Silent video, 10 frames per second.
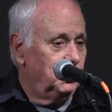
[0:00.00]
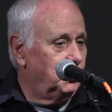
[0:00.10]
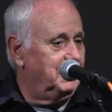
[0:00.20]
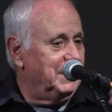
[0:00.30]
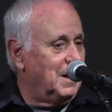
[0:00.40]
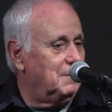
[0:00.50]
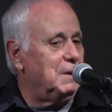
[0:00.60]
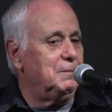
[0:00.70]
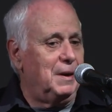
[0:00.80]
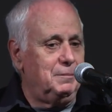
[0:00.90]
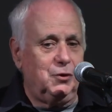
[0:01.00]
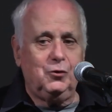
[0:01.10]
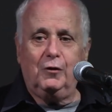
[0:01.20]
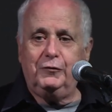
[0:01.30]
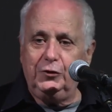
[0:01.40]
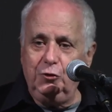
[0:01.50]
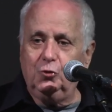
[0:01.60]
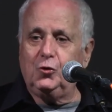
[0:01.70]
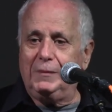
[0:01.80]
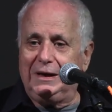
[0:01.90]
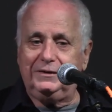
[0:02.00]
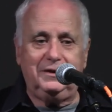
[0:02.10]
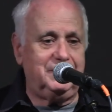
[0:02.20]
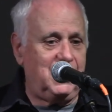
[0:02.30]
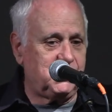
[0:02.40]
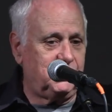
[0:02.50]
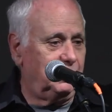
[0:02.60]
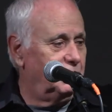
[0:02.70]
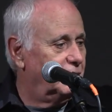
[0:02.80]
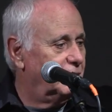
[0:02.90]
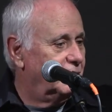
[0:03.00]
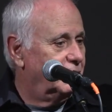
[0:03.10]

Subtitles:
to becoming member of a new romantic national